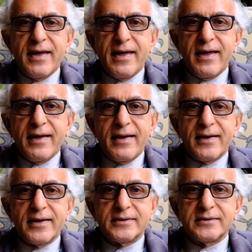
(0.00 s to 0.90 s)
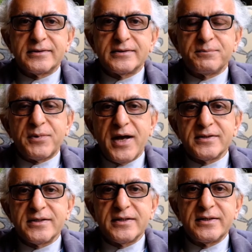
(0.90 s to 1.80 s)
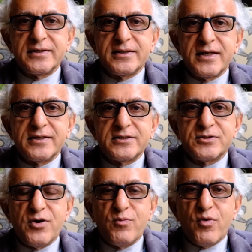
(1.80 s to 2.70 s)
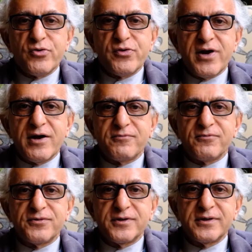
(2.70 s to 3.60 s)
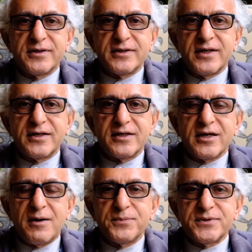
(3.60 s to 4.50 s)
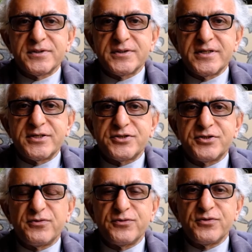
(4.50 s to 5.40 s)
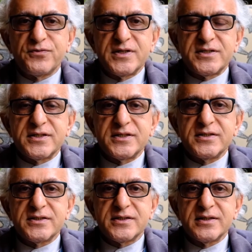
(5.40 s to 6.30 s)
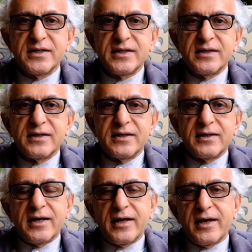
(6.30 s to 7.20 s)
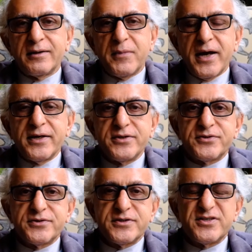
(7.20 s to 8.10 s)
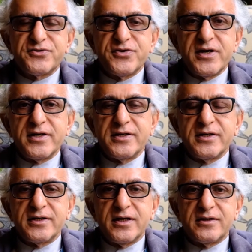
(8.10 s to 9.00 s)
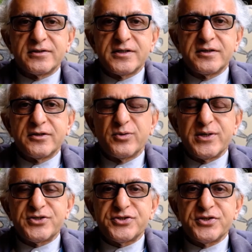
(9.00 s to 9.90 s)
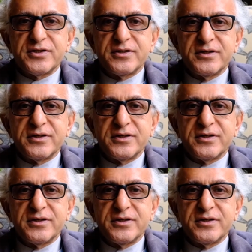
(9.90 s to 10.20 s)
and surprisingly there is no monograph that encompasses the history of universities. And my interest is really in asking the question,